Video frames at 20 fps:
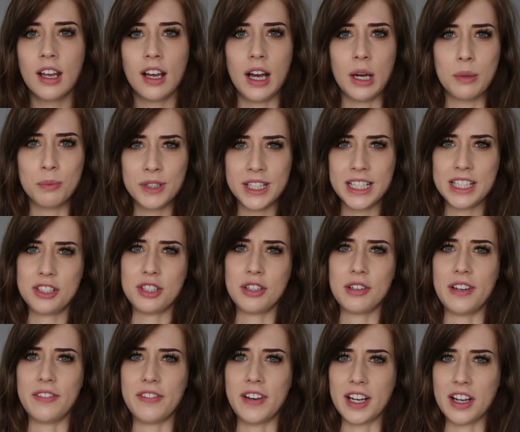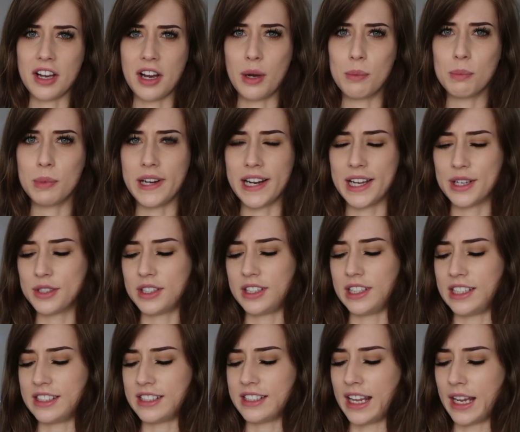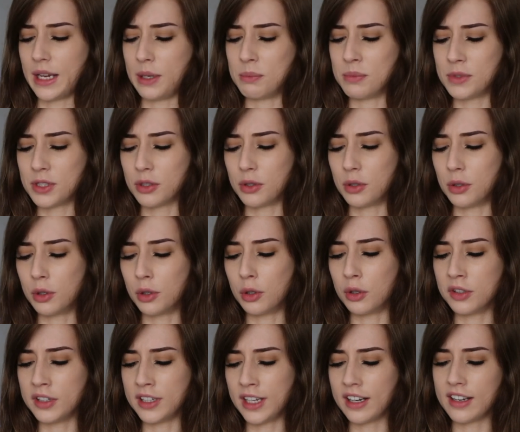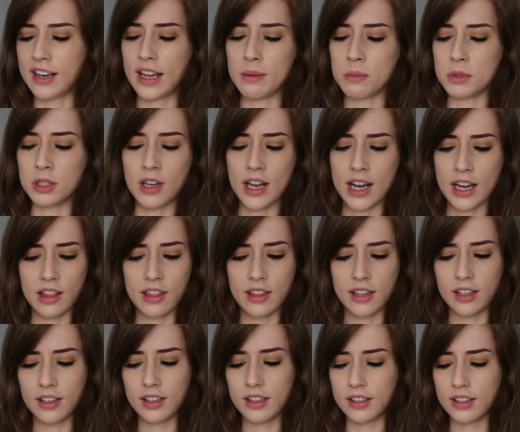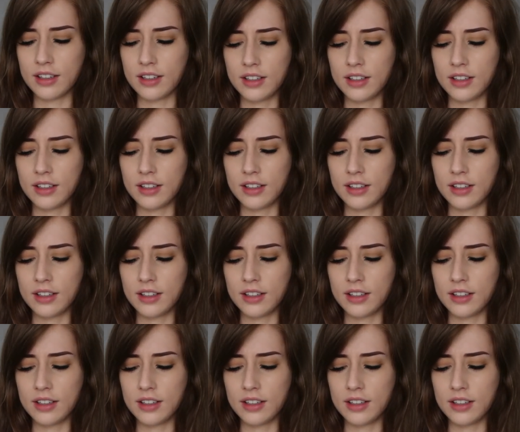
I'm really sorry if I can't pronounce these names or nicknames or anything.